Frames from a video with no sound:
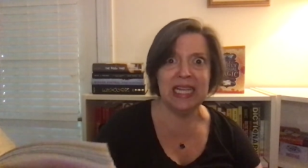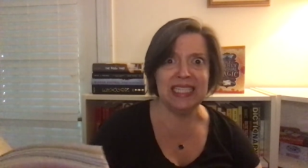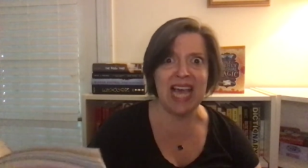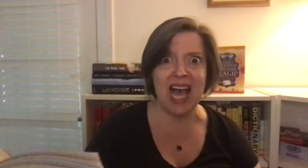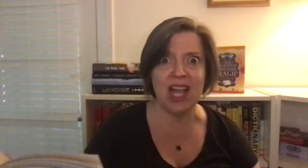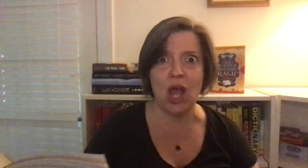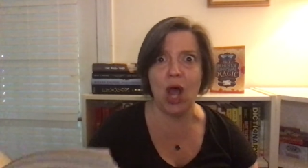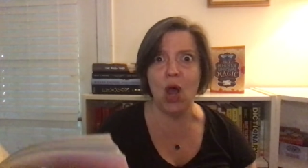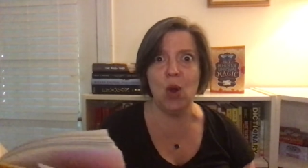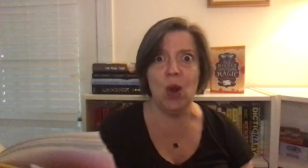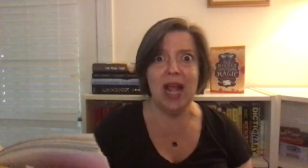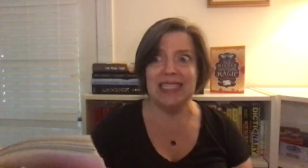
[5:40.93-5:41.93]

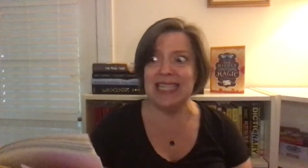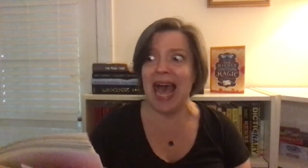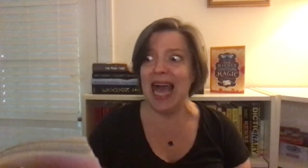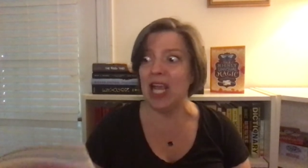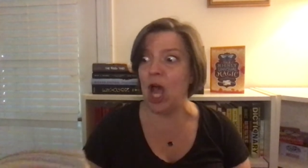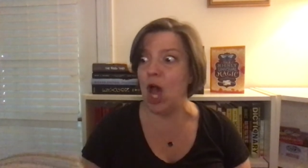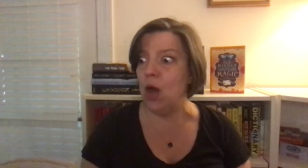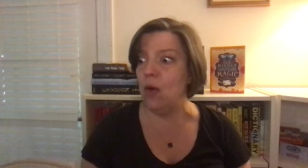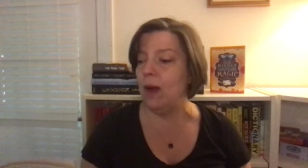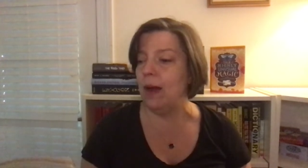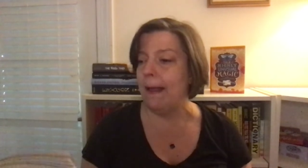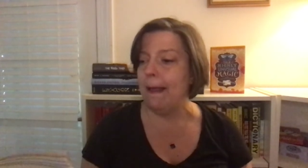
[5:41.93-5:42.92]
Taco!
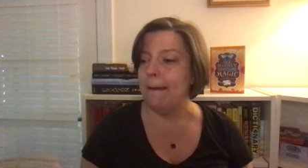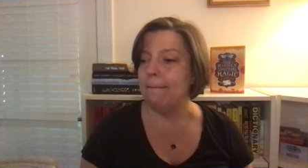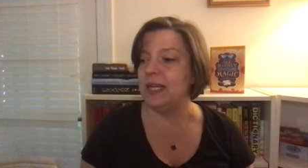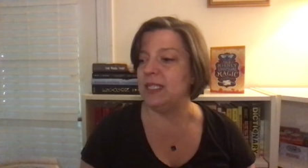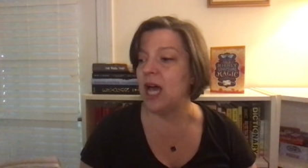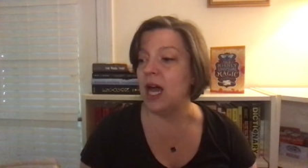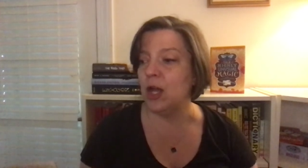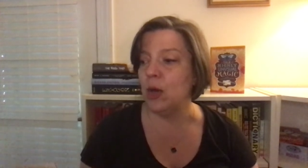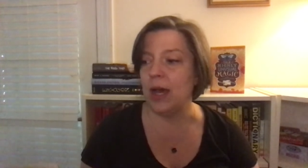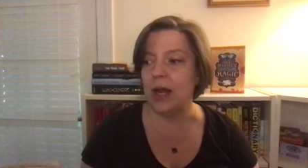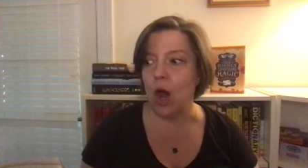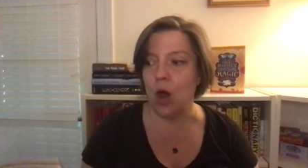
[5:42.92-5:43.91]
Taco! But Taco
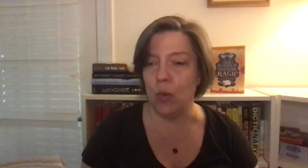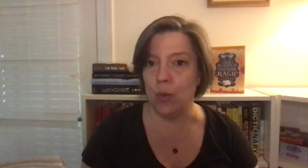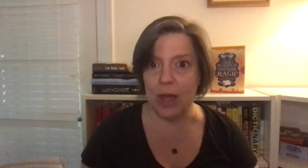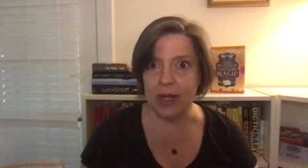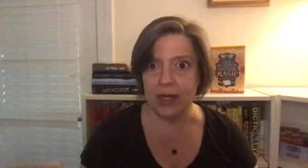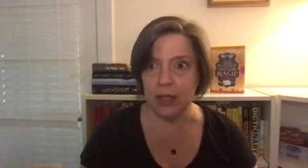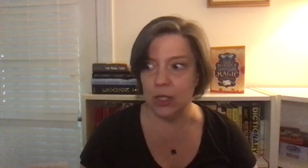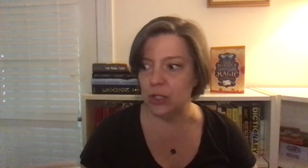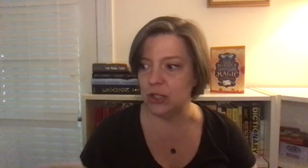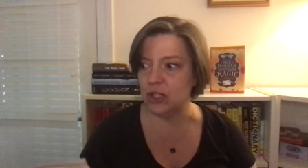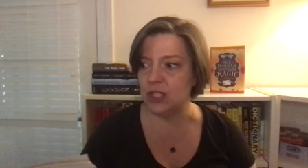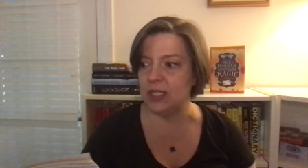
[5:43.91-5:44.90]
had already
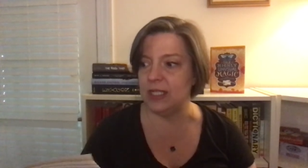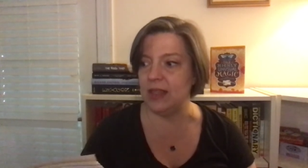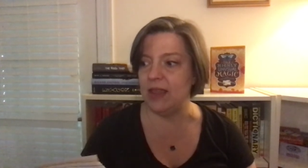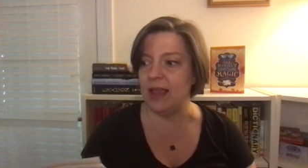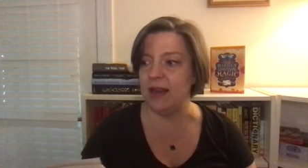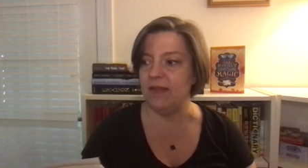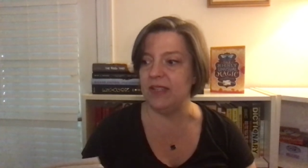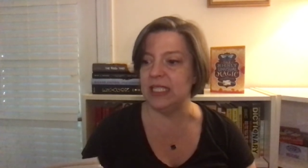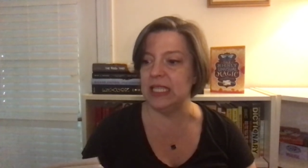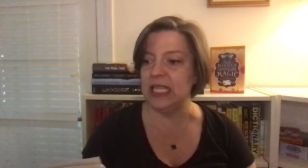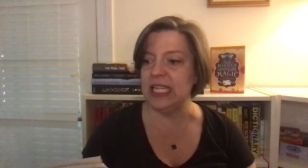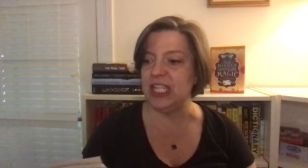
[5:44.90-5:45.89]
lurched to the end of his
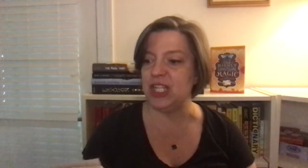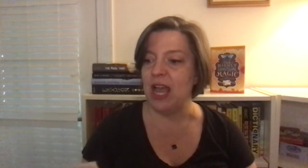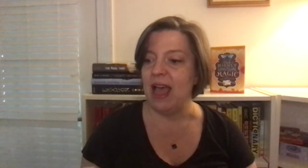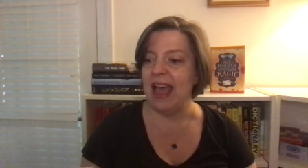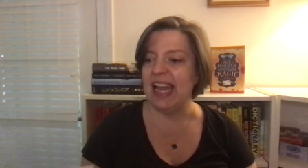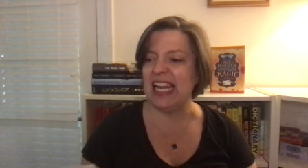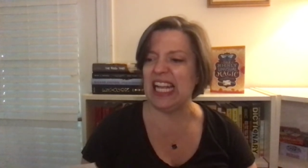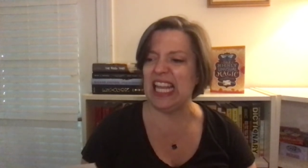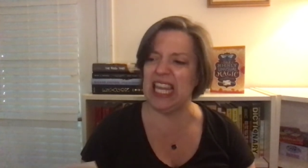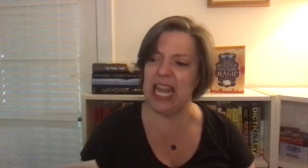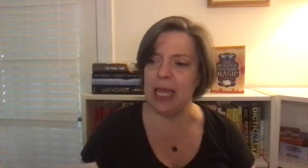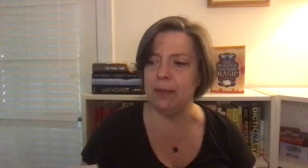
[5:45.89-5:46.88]
leash and
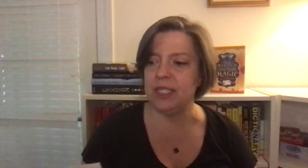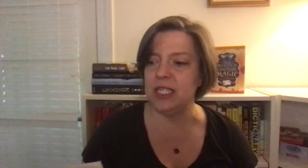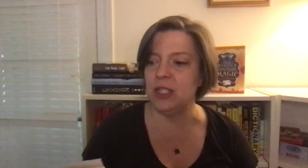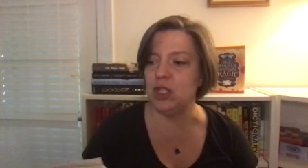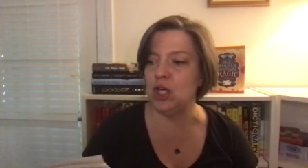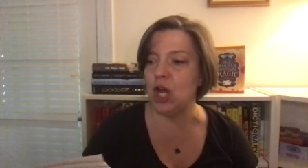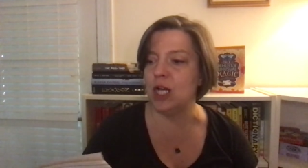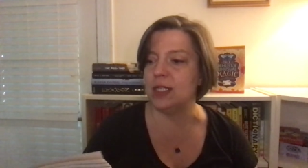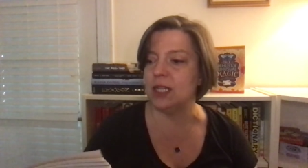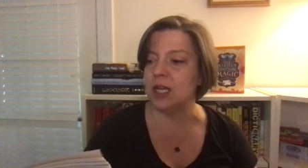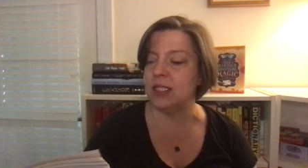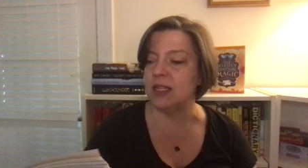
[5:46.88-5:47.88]
clamped his
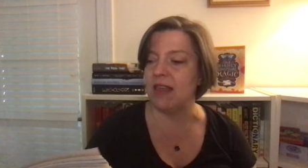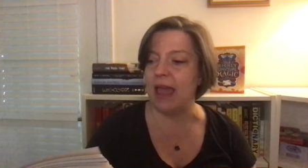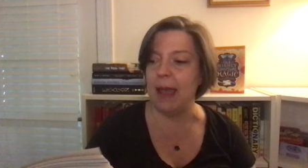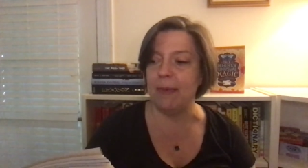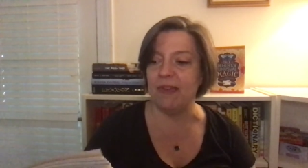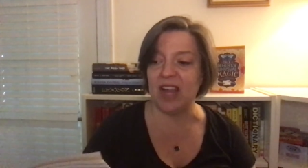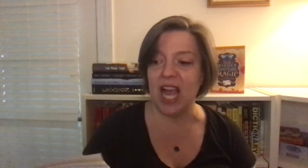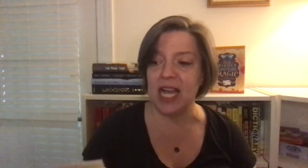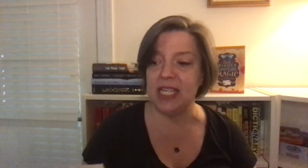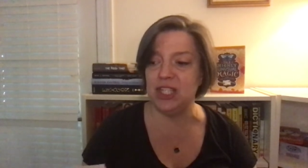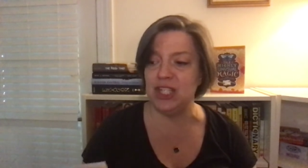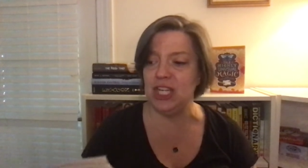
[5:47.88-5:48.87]
jaws onto the hem of
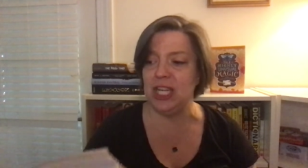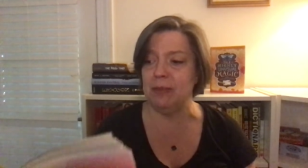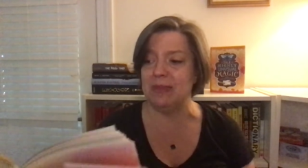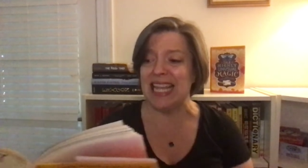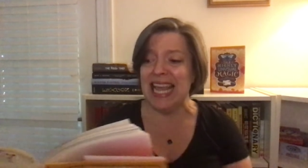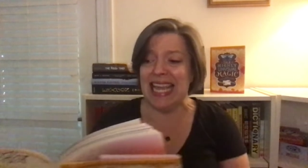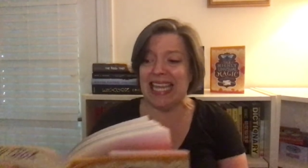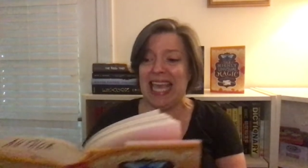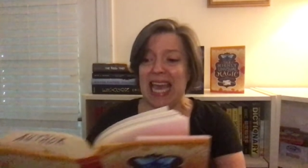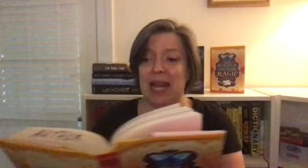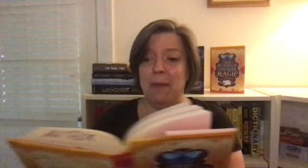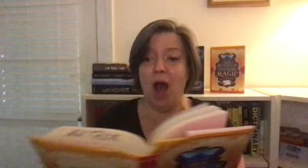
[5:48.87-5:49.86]
Kai's jeans.
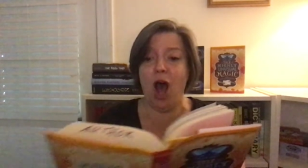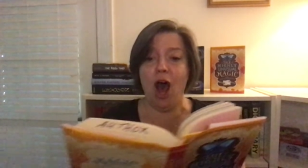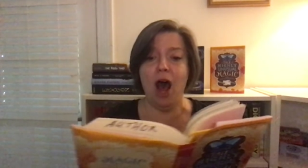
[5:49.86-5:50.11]
Get him